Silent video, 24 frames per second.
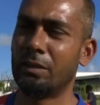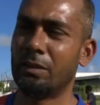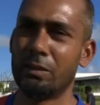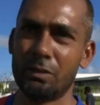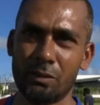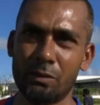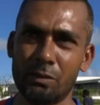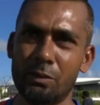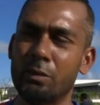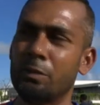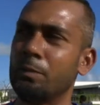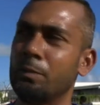
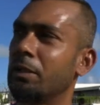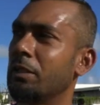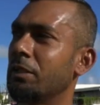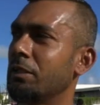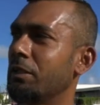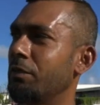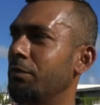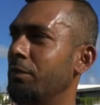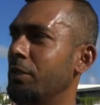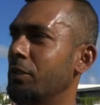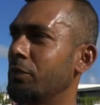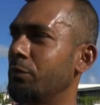It's just remember
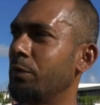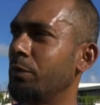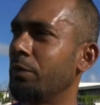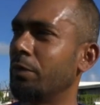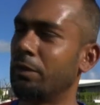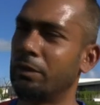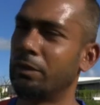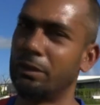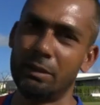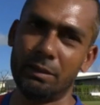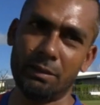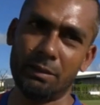it's the first
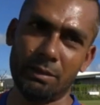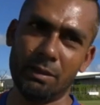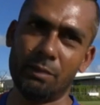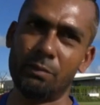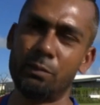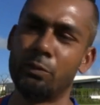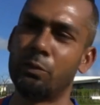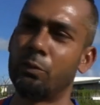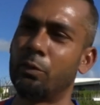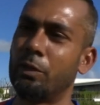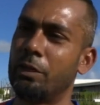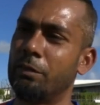week we
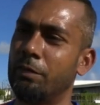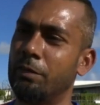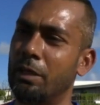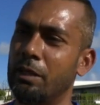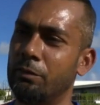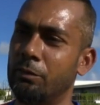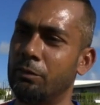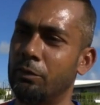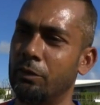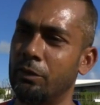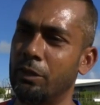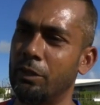have to
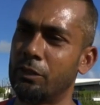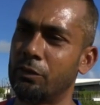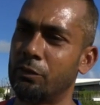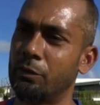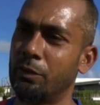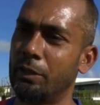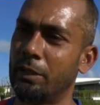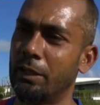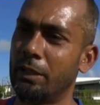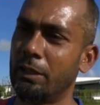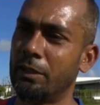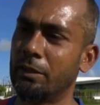qualify for
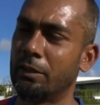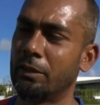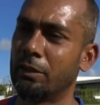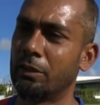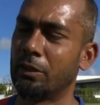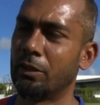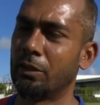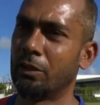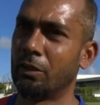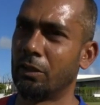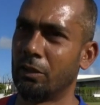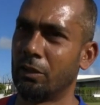next week. Eh?
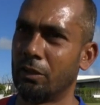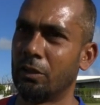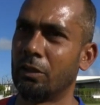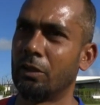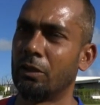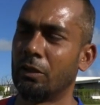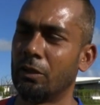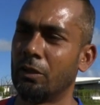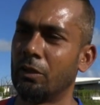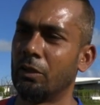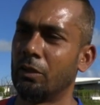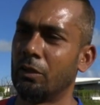
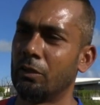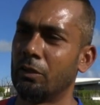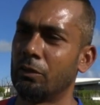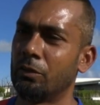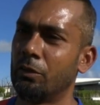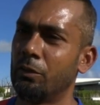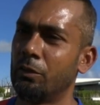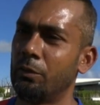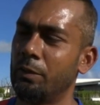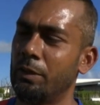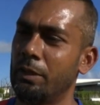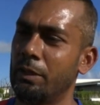
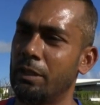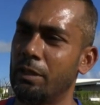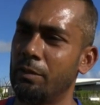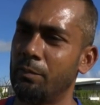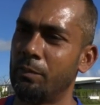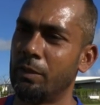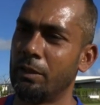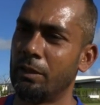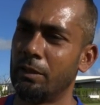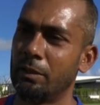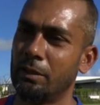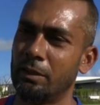So we're
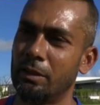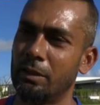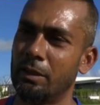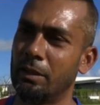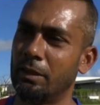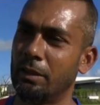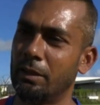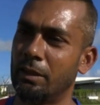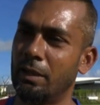keeping